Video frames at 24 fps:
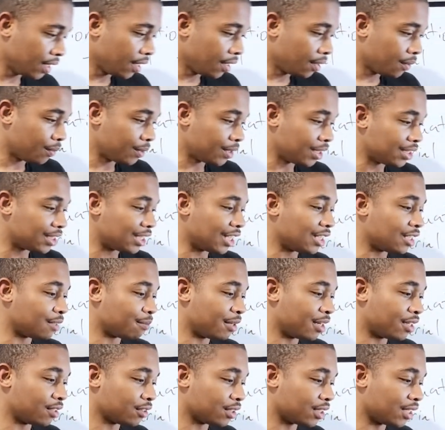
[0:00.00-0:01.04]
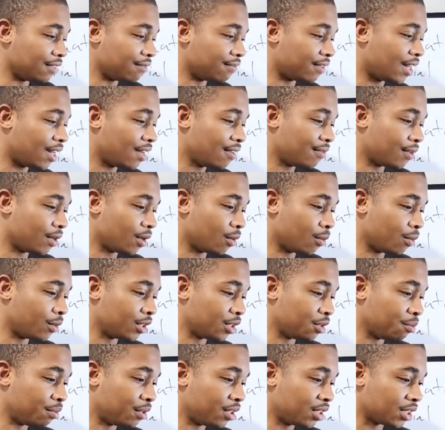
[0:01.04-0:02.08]
Would you take the pawn on C5 or would
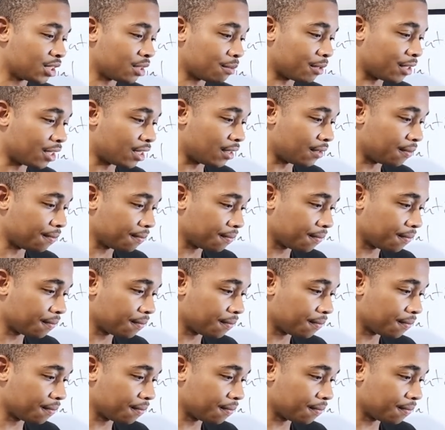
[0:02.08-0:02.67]
you push the pawn?